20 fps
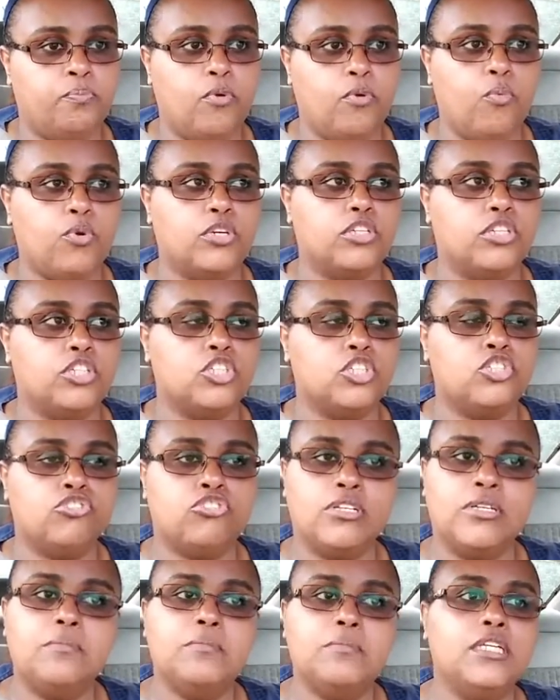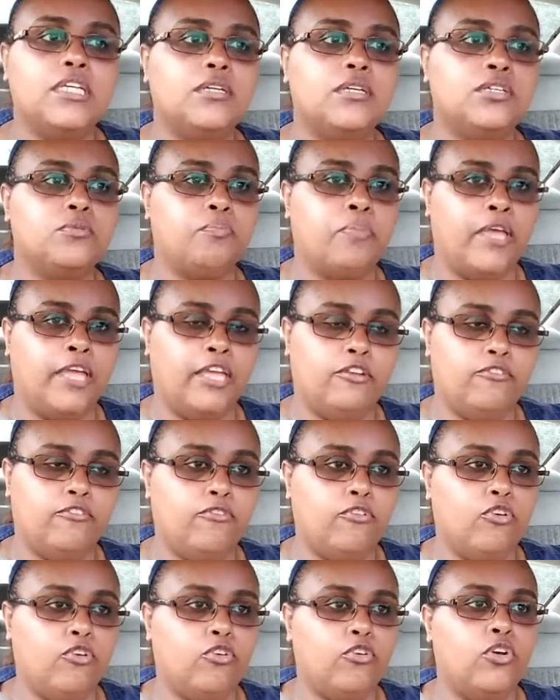were extremely
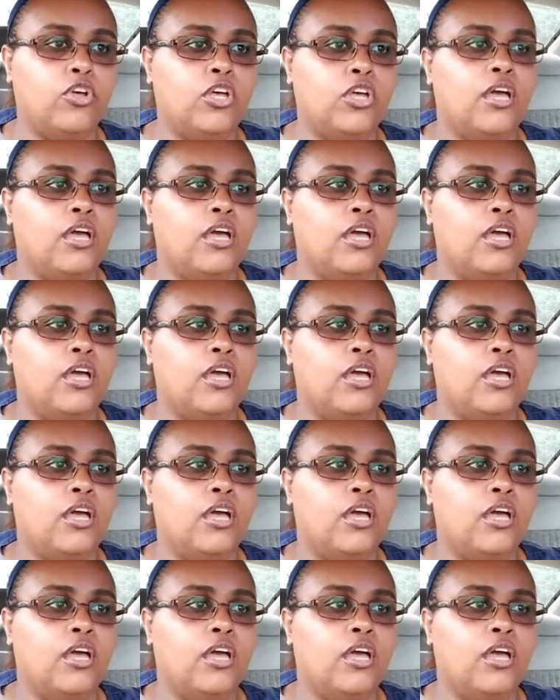painful.